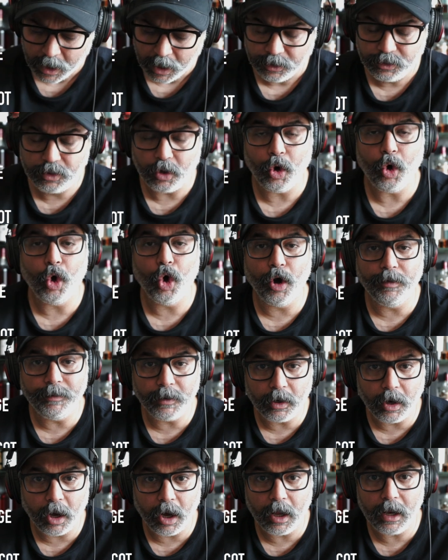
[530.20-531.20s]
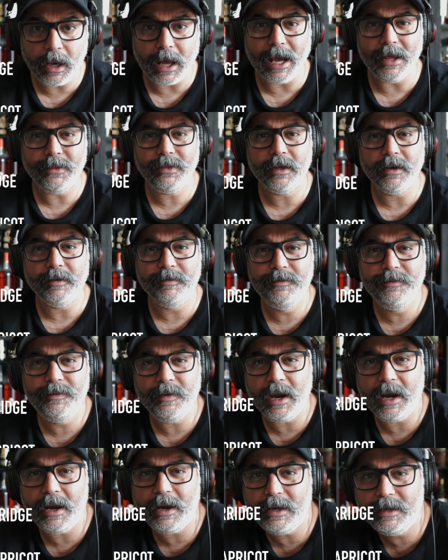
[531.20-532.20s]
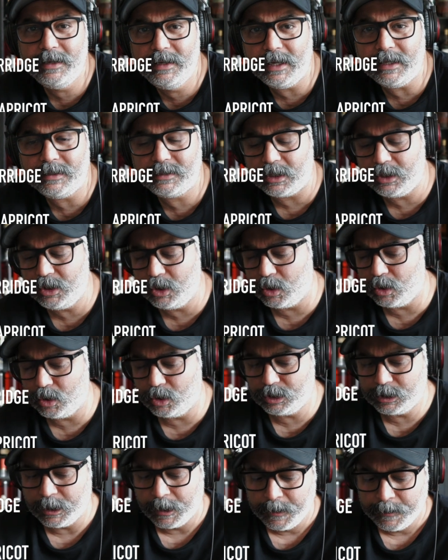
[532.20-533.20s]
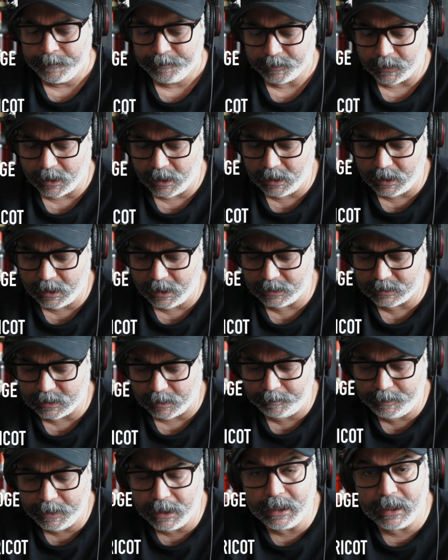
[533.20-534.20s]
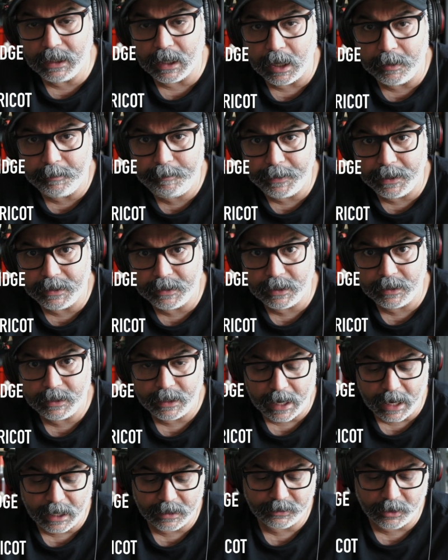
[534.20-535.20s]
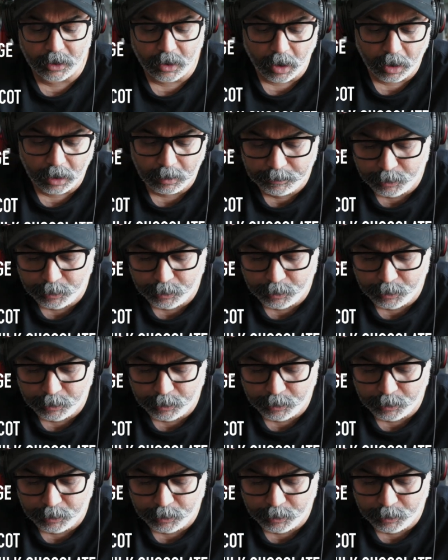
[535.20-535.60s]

So overall, I think a very decent nose, uh, completely unpeated as are all